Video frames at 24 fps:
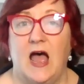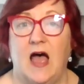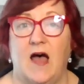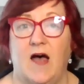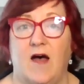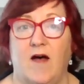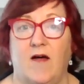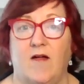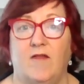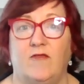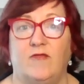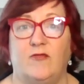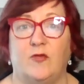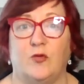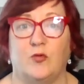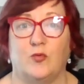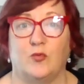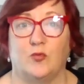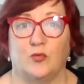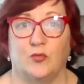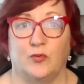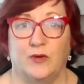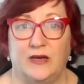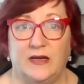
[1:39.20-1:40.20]
of
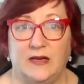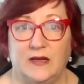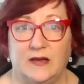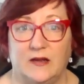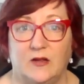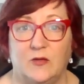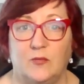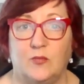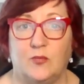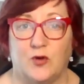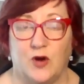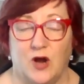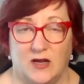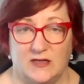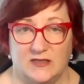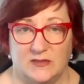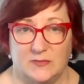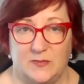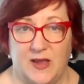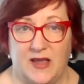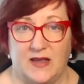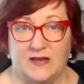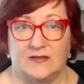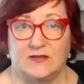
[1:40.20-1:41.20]
real
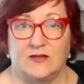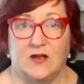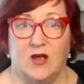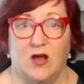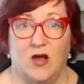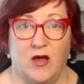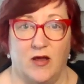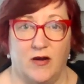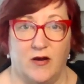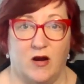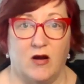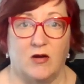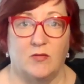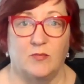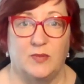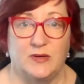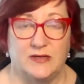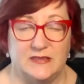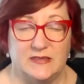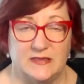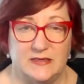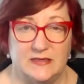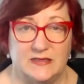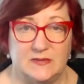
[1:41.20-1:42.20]
prospects on our
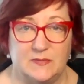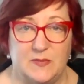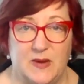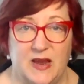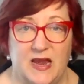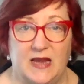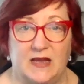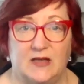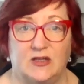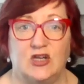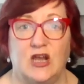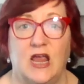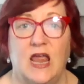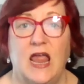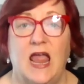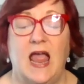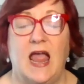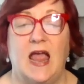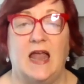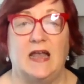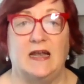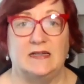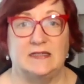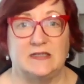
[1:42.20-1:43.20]
business page.
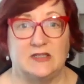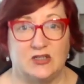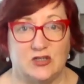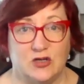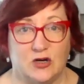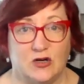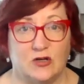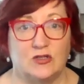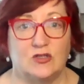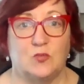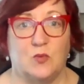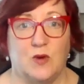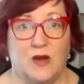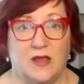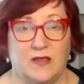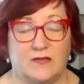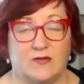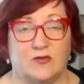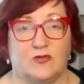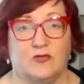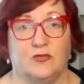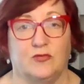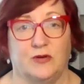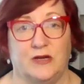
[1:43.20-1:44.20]
And it starts
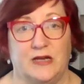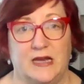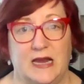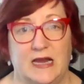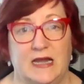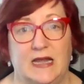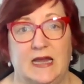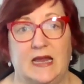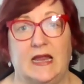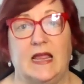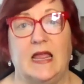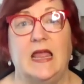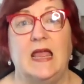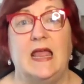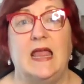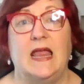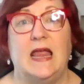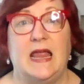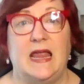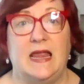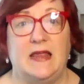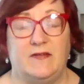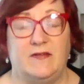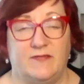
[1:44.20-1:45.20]
with creating
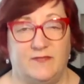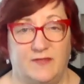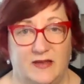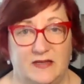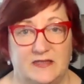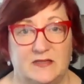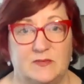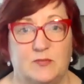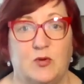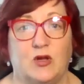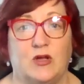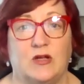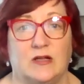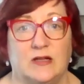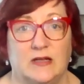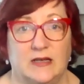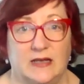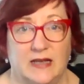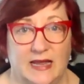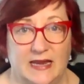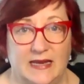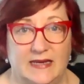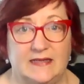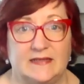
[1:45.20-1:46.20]
a Facebook
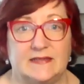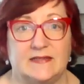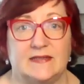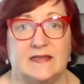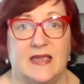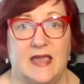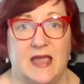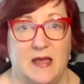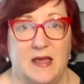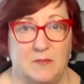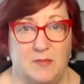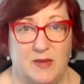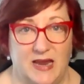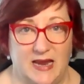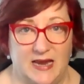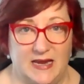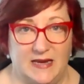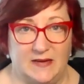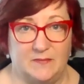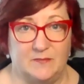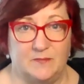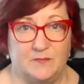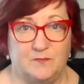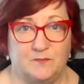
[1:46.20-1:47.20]
likes
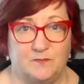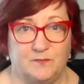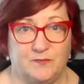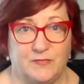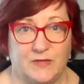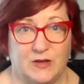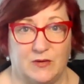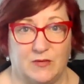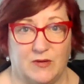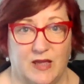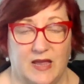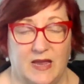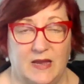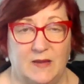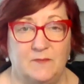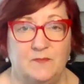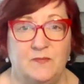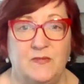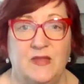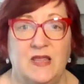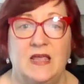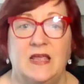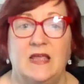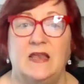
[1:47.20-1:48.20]
campaign.
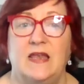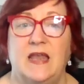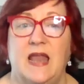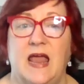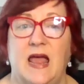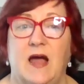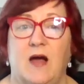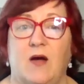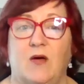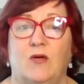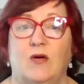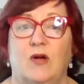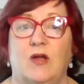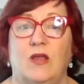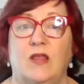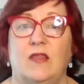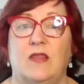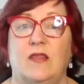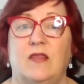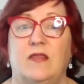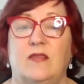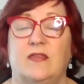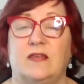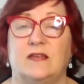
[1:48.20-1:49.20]
Okay. Now,
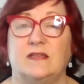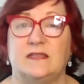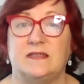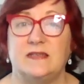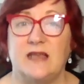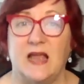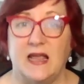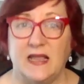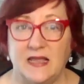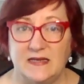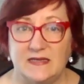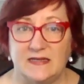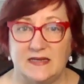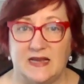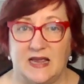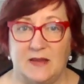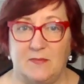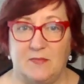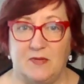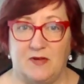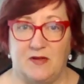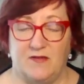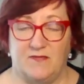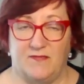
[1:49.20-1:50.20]
the second
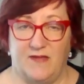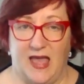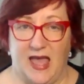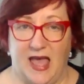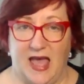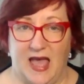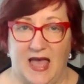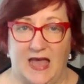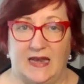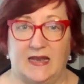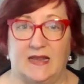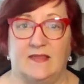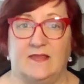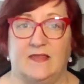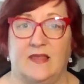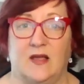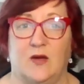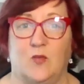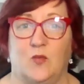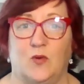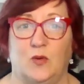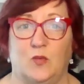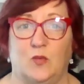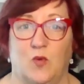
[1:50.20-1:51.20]
type of ad
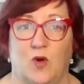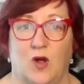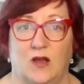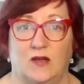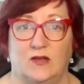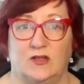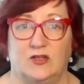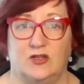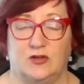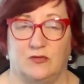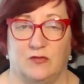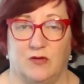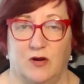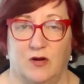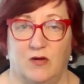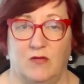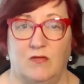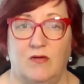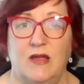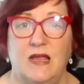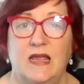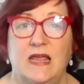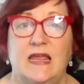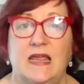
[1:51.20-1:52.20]
that we want to
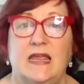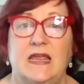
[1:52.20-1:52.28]
grow